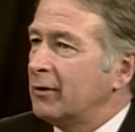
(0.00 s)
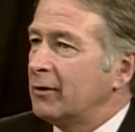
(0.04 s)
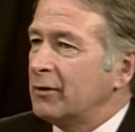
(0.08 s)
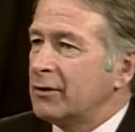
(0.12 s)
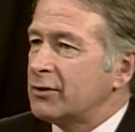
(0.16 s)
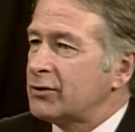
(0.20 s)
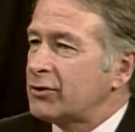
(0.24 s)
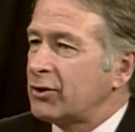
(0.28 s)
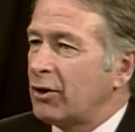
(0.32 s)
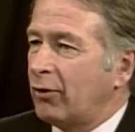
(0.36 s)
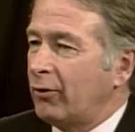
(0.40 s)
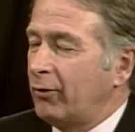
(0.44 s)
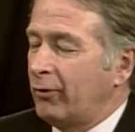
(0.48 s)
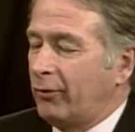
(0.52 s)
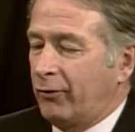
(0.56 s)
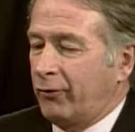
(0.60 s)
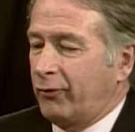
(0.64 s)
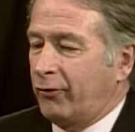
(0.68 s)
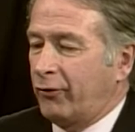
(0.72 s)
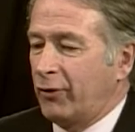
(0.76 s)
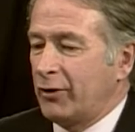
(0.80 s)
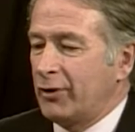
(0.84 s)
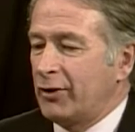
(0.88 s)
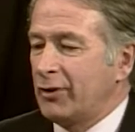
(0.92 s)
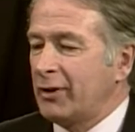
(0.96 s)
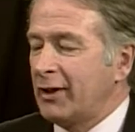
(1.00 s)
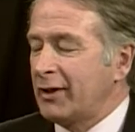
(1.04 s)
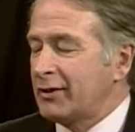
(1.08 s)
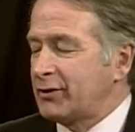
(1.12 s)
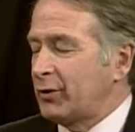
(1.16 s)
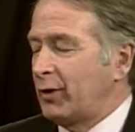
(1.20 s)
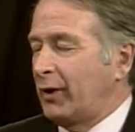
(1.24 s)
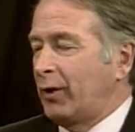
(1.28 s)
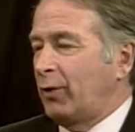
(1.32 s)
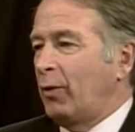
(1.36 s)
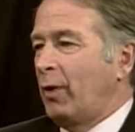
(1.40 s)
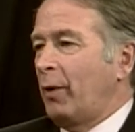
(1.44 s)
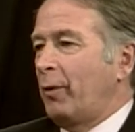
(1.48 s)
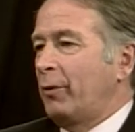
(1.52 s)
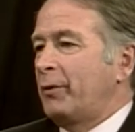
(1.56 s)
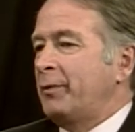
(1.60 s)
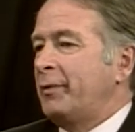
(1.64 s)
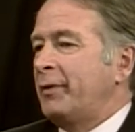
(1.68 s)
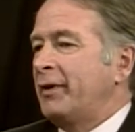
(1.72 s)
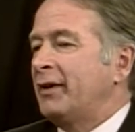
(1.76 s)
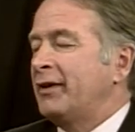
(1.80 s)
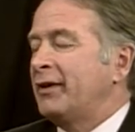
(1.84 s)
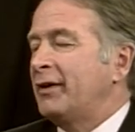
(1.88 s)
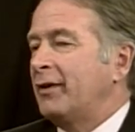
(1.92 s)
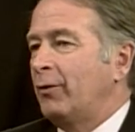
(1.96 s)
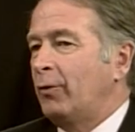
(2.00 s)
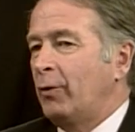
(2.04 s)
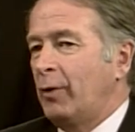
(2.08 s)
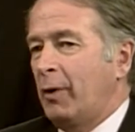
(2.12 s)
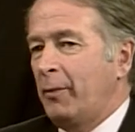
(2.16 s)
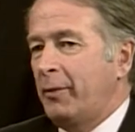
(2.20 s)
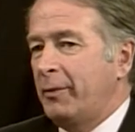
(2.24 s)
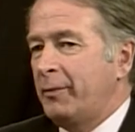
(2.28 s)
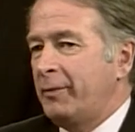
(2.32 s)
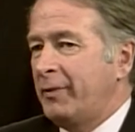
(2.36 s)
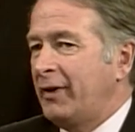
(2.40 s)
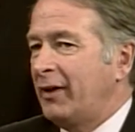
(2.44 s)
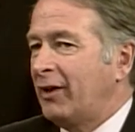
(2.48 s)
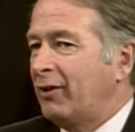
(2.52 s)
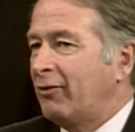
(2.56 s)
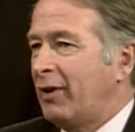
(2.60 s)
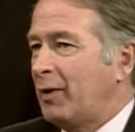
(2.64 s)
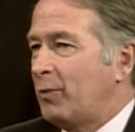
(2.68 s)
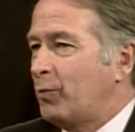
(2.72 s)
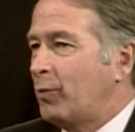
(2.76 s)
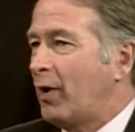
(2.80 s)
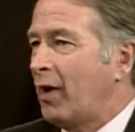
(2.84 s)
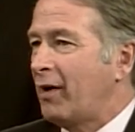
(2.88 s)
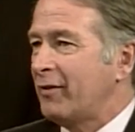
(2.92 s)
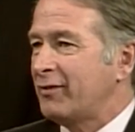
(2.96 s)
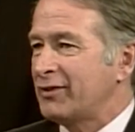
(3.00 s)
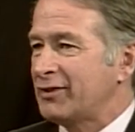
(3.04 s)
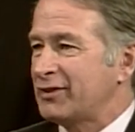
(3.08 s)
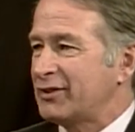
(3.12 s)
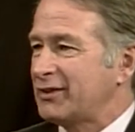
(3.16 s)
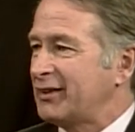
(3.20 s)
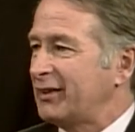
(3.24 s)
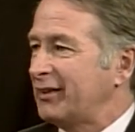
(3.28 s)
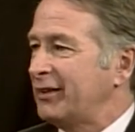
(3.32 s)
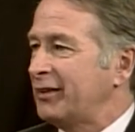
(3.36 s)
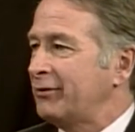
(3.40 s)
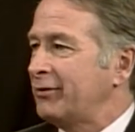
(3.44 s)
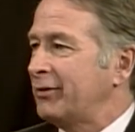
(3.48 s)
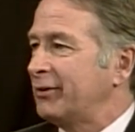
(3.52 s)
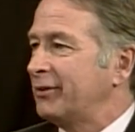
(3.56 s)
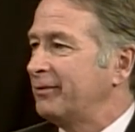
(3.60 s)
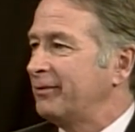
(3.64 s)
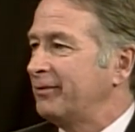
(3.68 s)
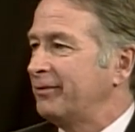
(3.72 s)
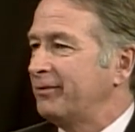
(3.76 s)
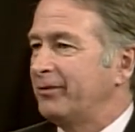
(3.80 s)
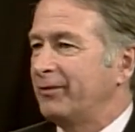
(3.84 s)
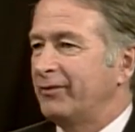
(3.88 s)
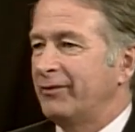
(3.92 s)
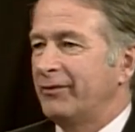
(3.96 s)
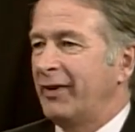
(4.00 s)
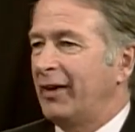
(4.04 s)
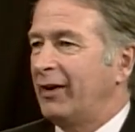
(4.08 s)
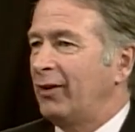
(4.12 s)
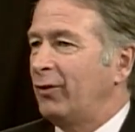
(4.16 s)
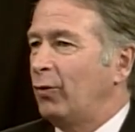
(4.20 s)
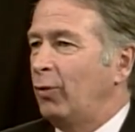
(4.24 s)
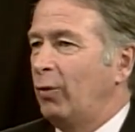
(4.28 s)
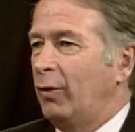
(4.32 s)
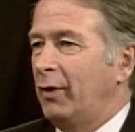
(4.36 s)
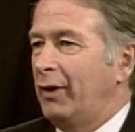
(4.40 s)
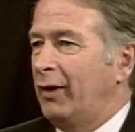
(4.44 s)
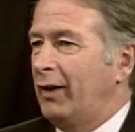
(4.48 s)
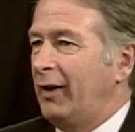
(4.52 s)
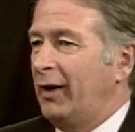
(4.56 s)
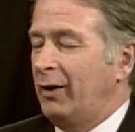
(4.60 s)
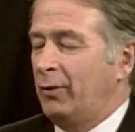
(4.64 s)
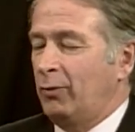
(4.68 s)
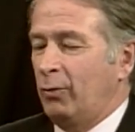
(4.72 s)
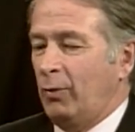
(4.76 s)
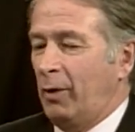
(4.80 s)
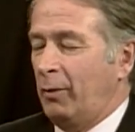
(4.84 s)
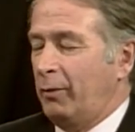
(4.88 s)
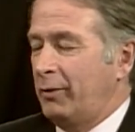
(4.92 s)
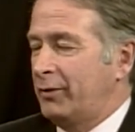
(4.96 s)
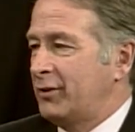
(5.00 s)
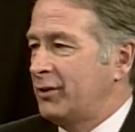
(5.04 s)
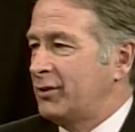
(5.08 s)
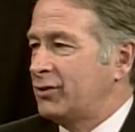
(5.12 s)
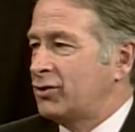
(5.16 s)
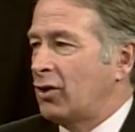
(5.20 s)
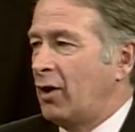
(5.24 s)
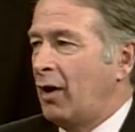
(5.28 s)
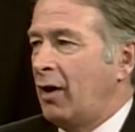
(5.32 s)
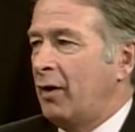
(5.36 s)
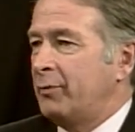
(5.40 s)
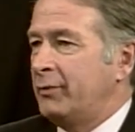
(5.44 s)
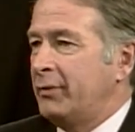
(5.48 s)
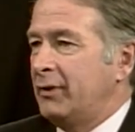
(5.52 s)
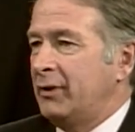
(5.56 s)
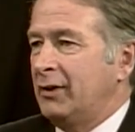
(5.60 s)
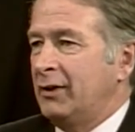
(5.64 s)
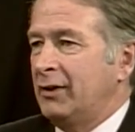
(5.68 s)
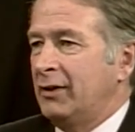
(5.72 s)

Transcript: So for you guys, like, what would be a great province to live in? Like, and what would the job be,